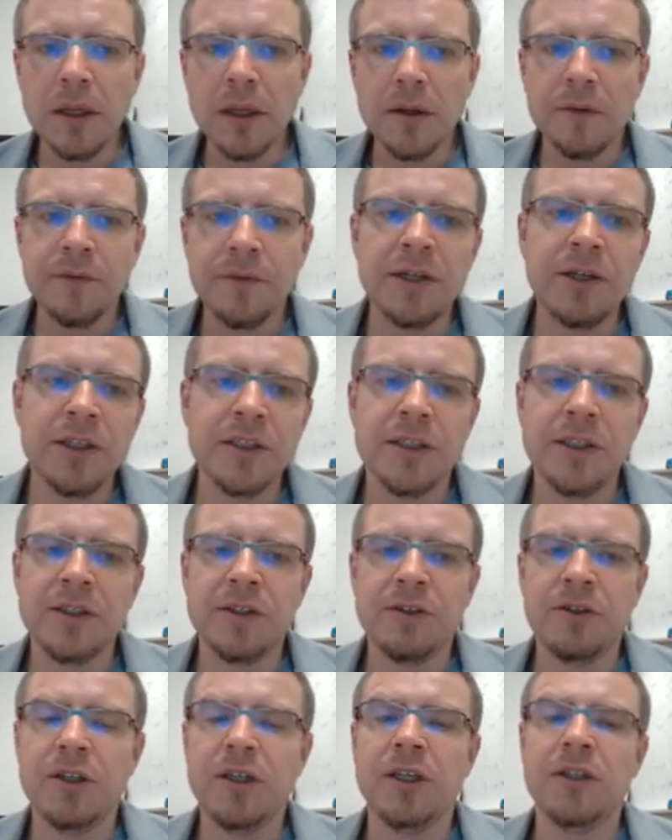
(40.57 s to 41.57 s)
variance
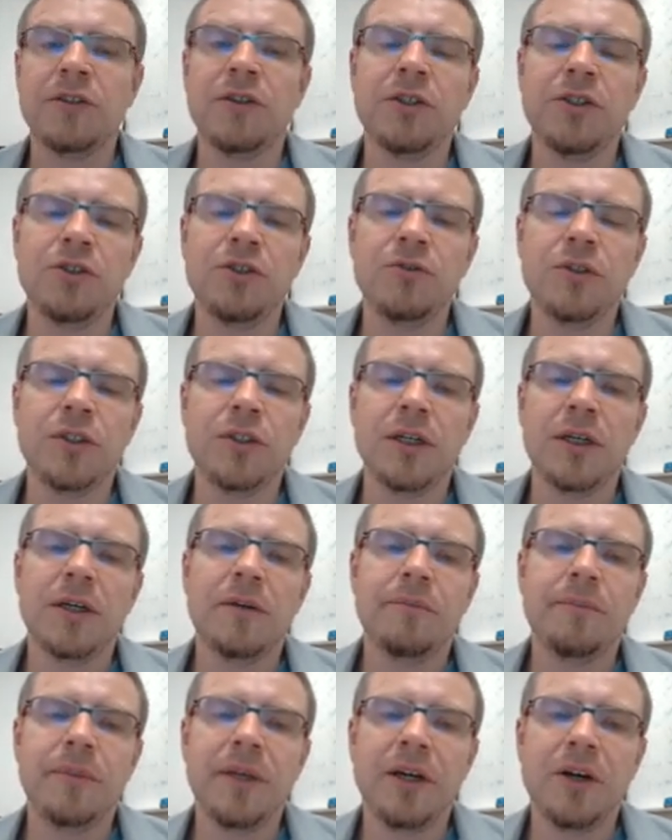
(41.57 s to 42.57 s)
is reduced
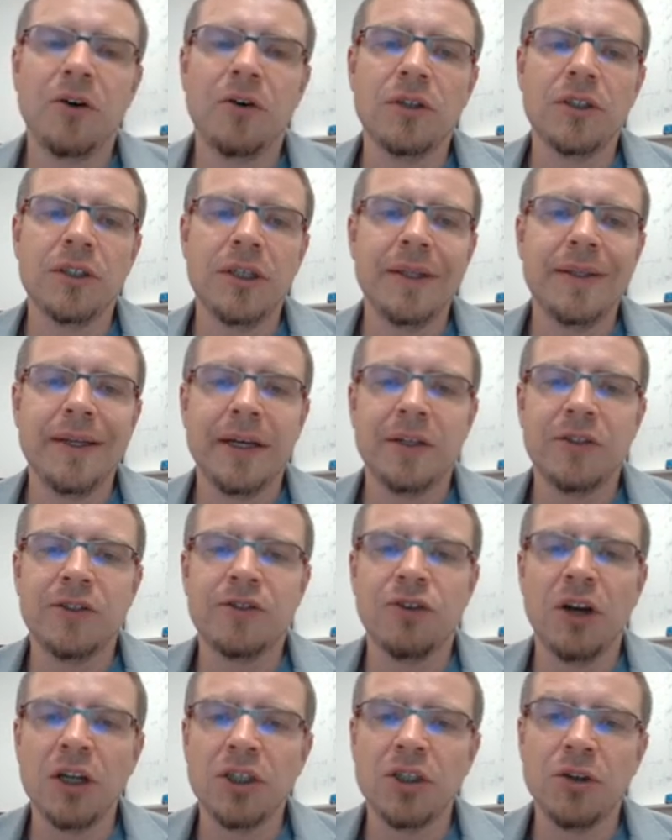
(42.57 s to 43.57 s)
because in the
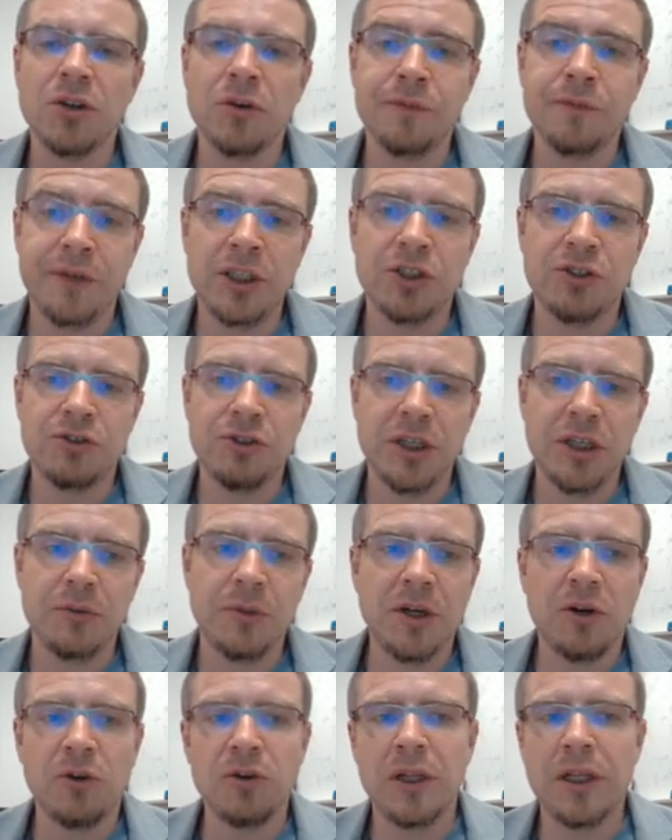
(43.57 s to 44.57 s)
construction of each tree,
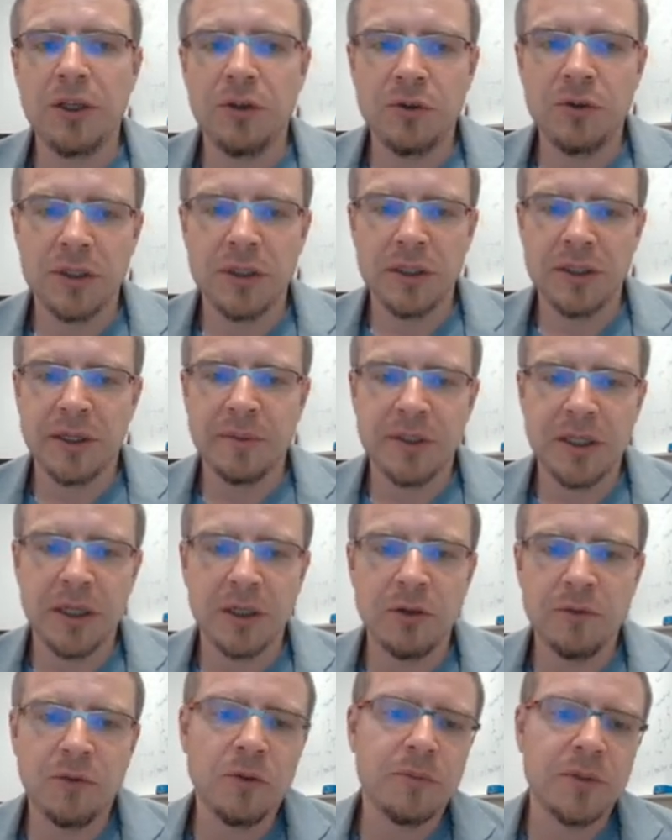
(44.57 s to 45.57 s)
we only use a
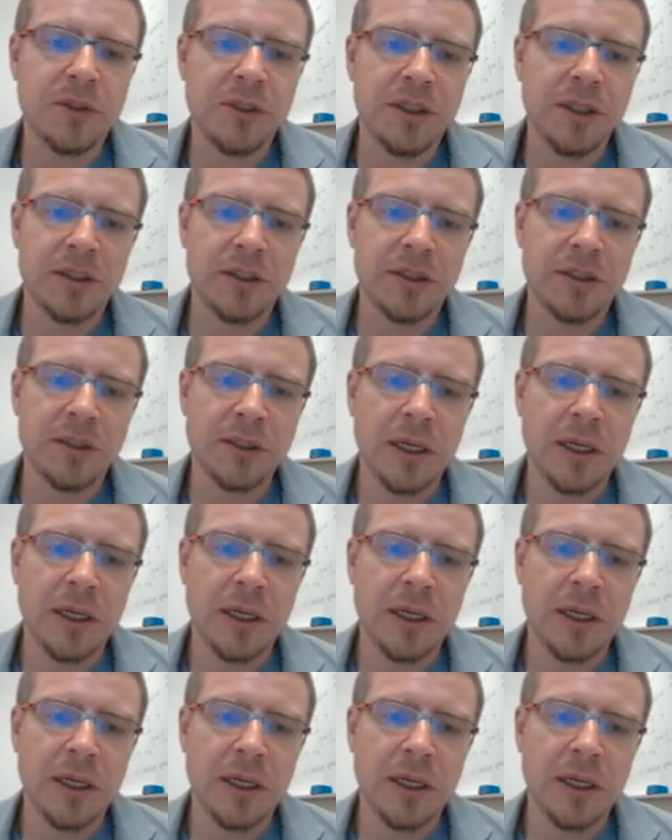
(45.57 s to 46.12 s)
subset of all predictors.